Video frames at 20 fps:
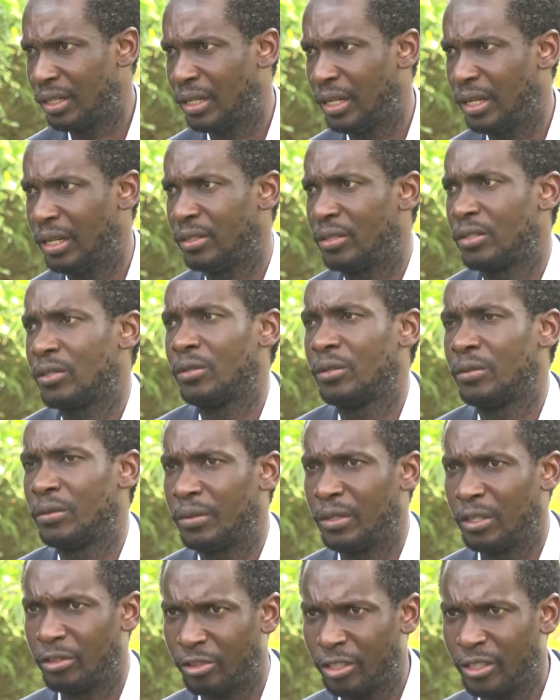And so
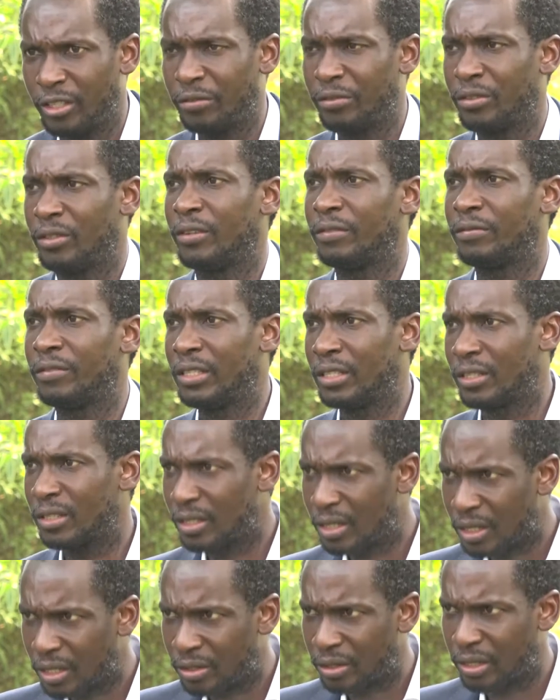even if you have this
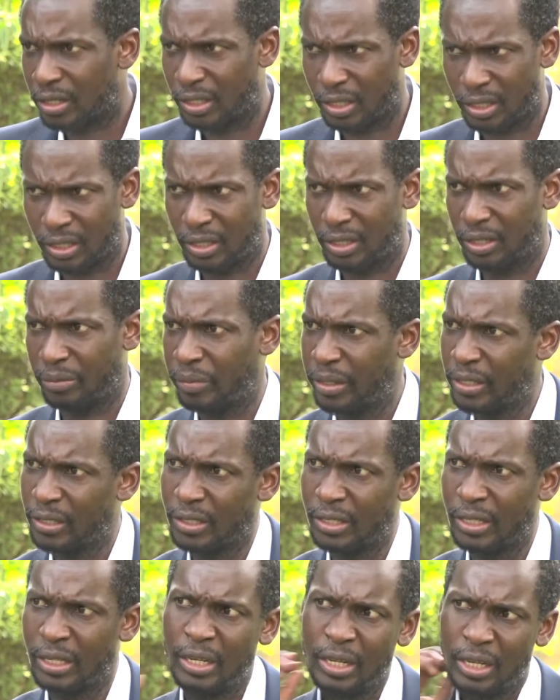degree,
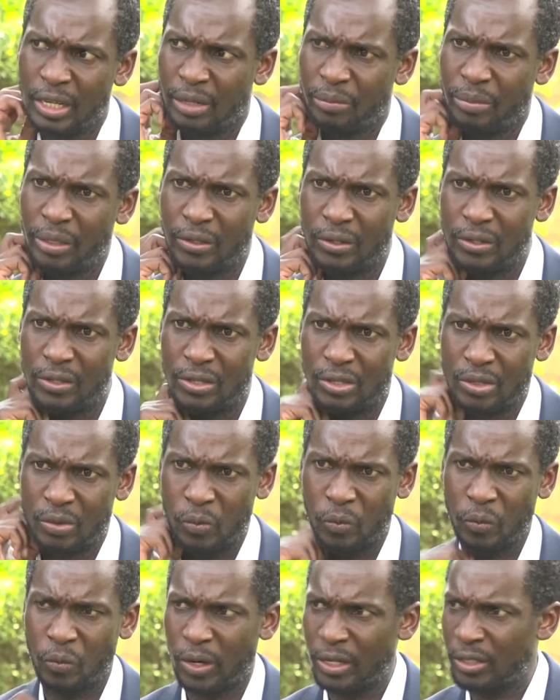but because
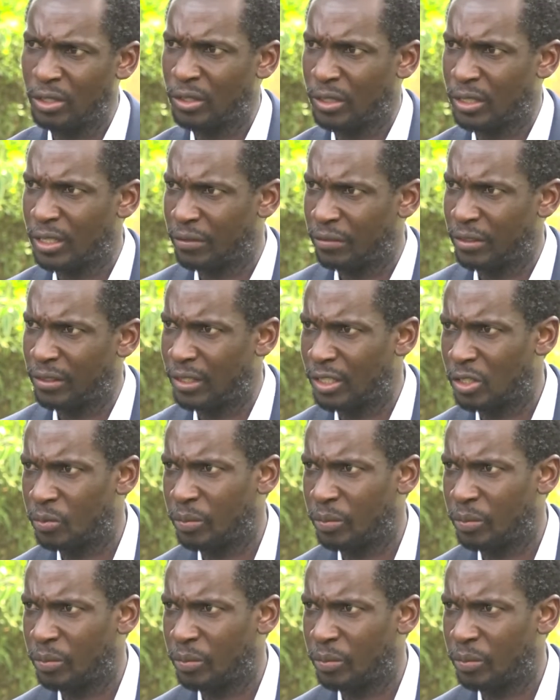once you're serving this